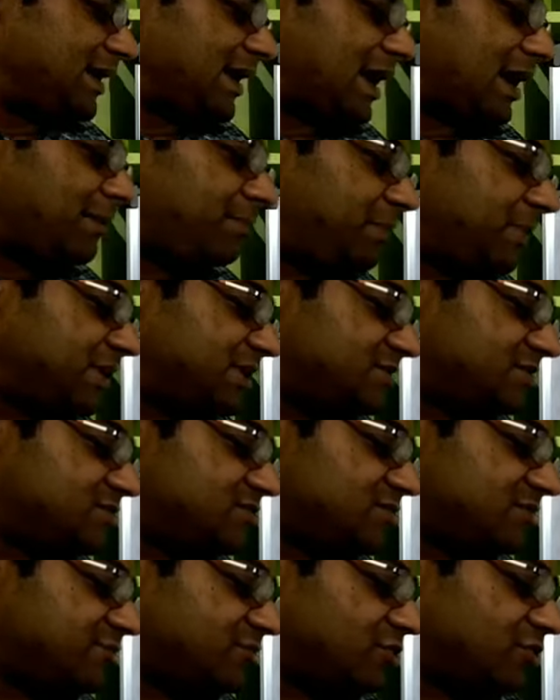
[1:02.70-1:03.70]
applications
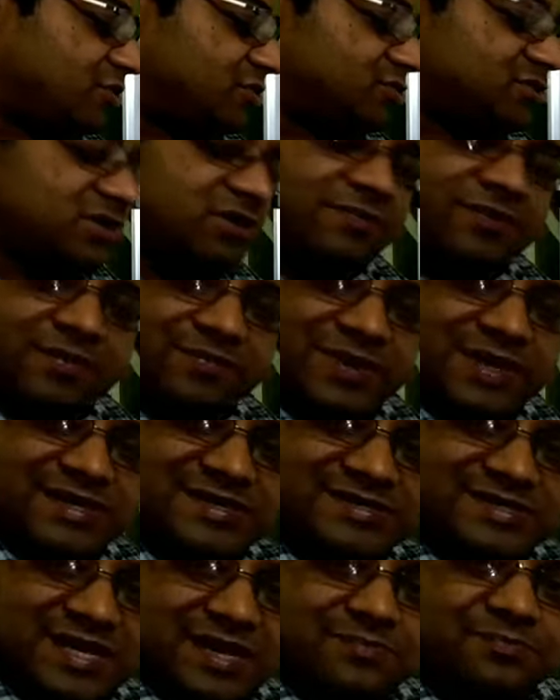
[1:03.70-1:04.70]
of Gauss law from
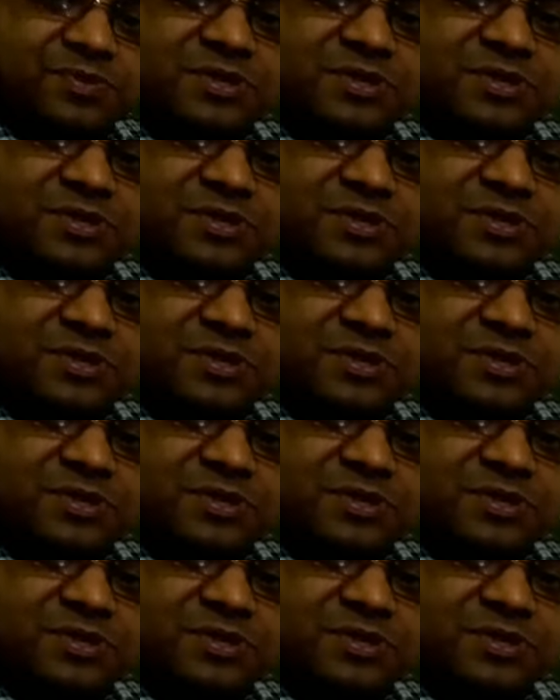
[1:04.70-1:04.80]
exam